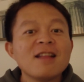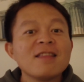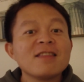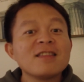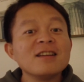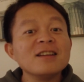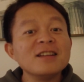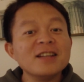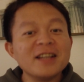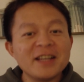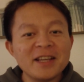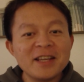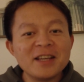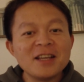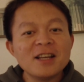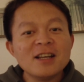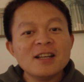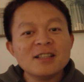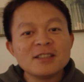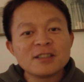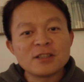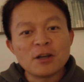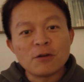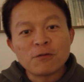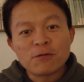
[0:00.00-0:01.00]
Thirdly,
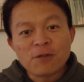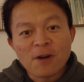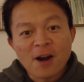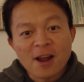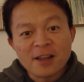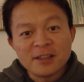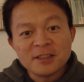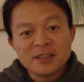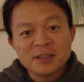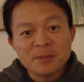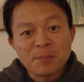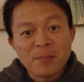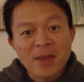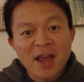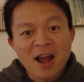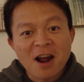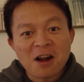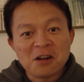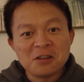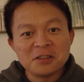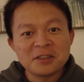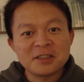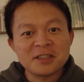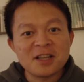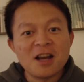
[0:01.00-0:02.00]
some friends may
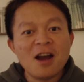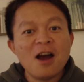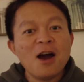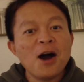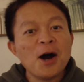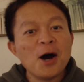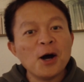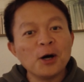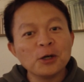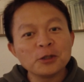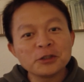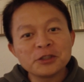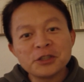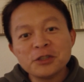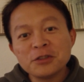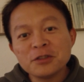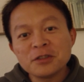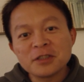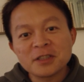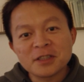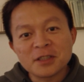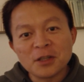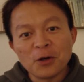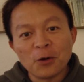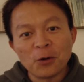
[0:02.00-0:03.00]
ask how to
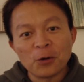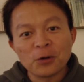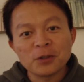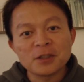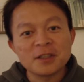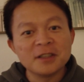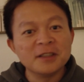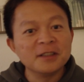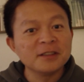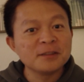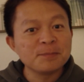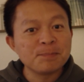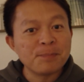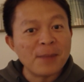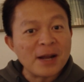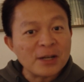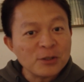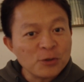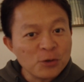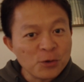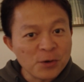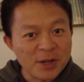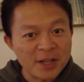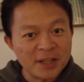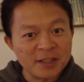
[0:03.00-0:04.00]
store the
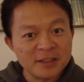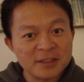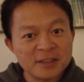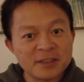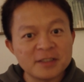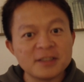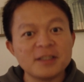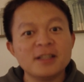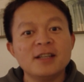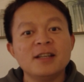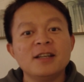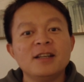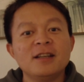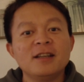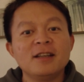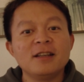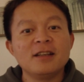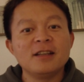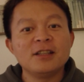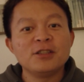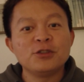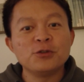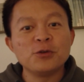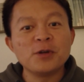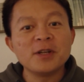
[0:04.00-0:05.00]
batteries
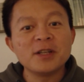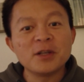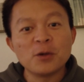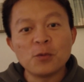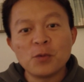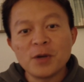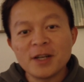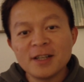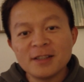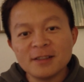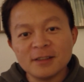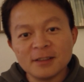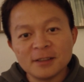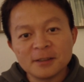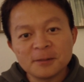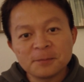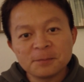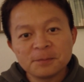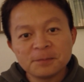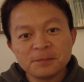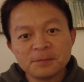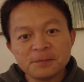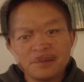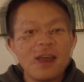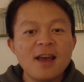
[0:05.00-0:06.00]
during the winter.
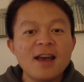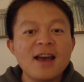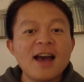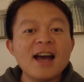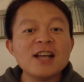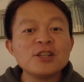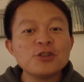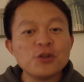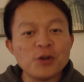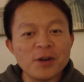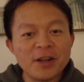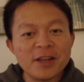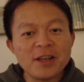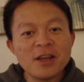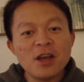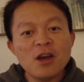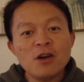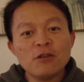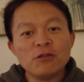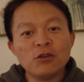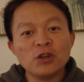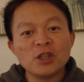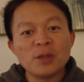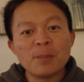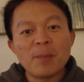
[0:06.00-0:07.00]
Actually,
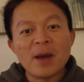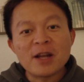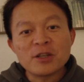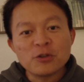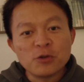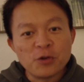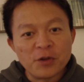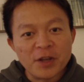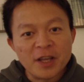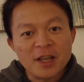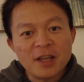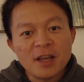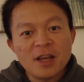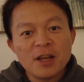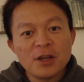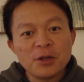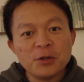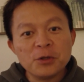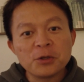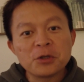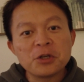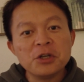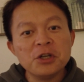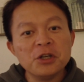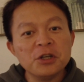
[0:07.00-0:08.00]
for the battery,
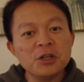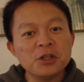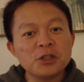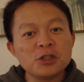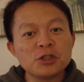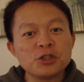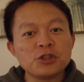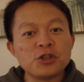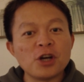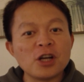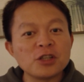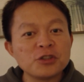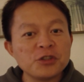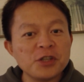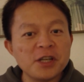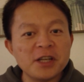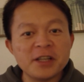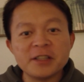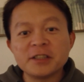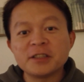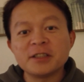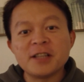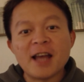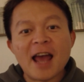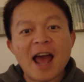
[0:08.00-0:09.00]
you could charge
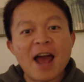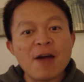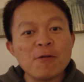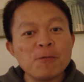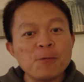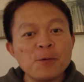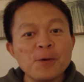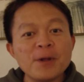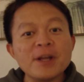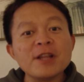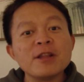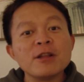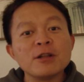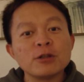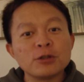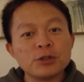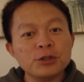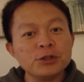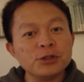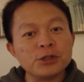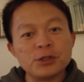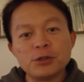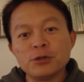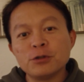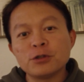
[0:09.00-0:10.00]
it every
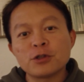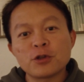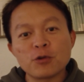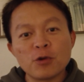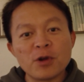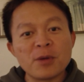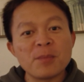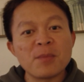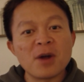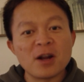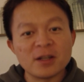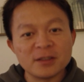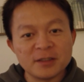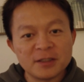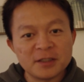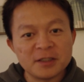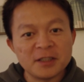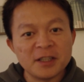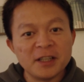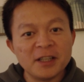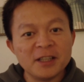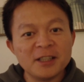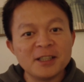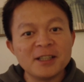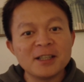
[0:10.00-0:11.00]
2 to 3 months
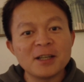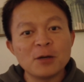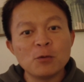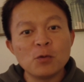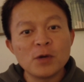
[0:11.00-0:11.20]
in the